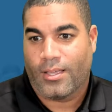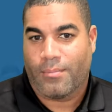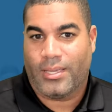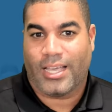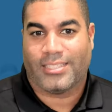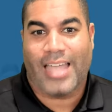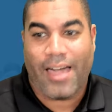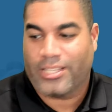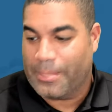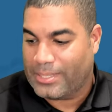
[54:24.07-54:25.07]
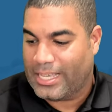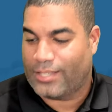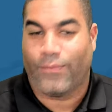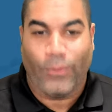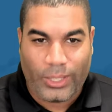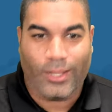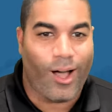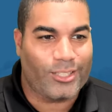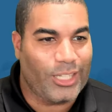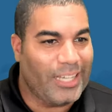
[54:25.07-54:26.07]
Because now the TPT is fully
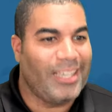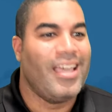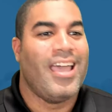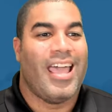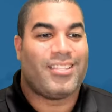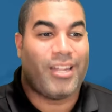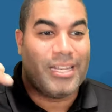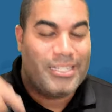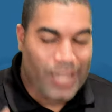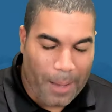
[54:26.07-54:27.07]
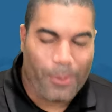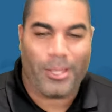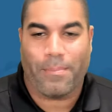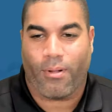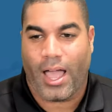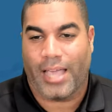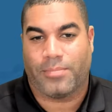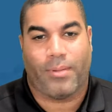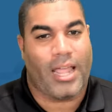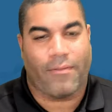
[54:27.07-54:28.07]
launching, it's going to double in price.
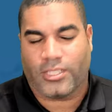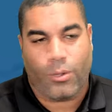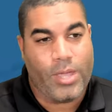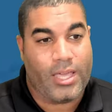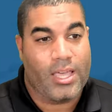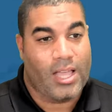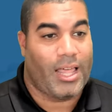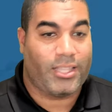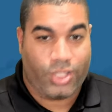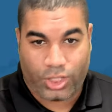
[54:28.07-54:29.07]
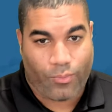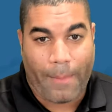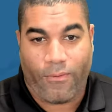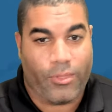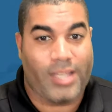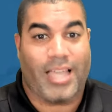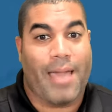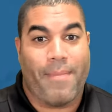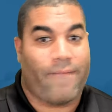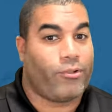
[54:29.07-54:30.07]
But every single week, like just right before this, I
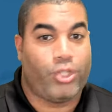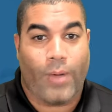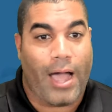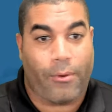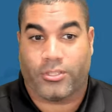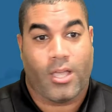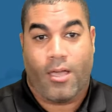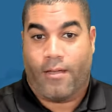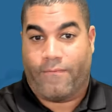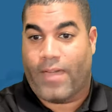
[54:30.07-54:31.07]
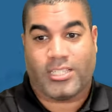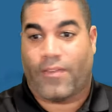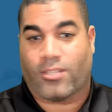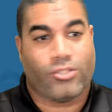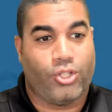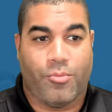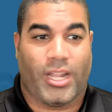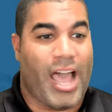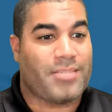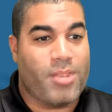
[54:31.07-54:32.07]
met for 2 hours face-to-face on Zoom. You
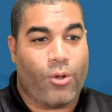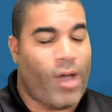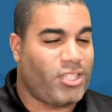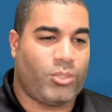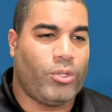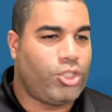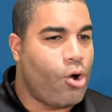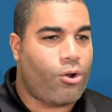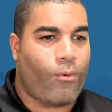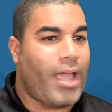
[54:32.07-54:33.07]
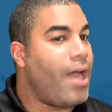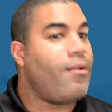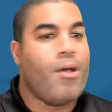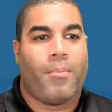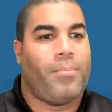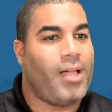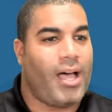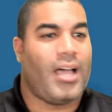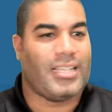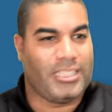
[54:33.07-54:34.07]
can ask me any questions. We joke around, blah,
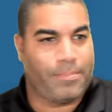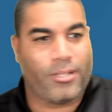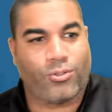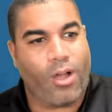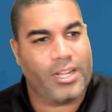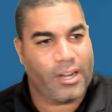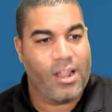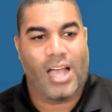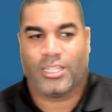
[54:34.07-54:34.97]
blah. I see Spencer on here.